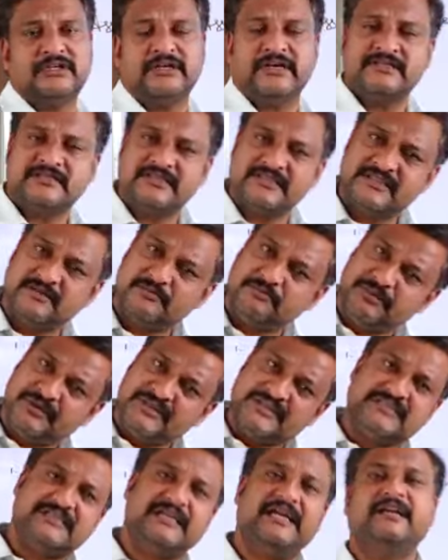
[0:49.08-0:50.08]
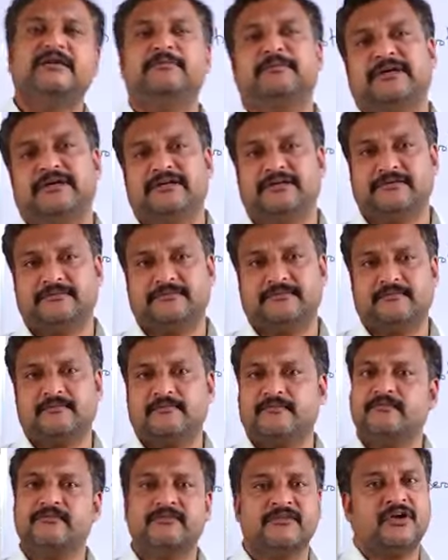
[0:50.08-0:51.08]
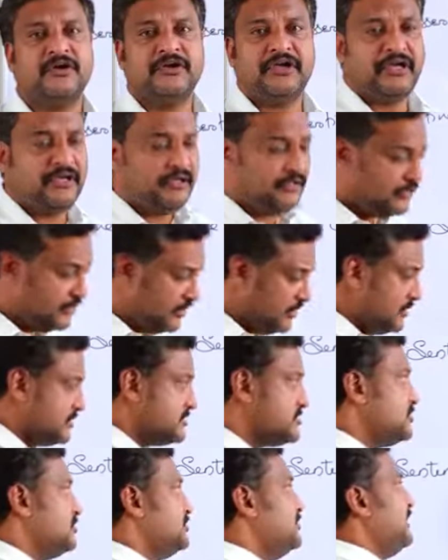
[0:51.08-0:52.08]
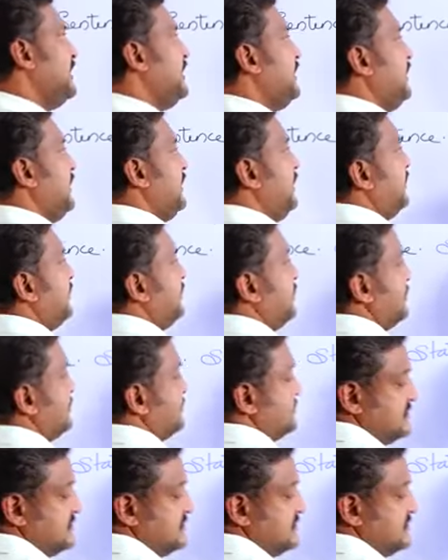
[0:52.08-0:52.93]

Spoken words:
It's a simple statement. Okay, so they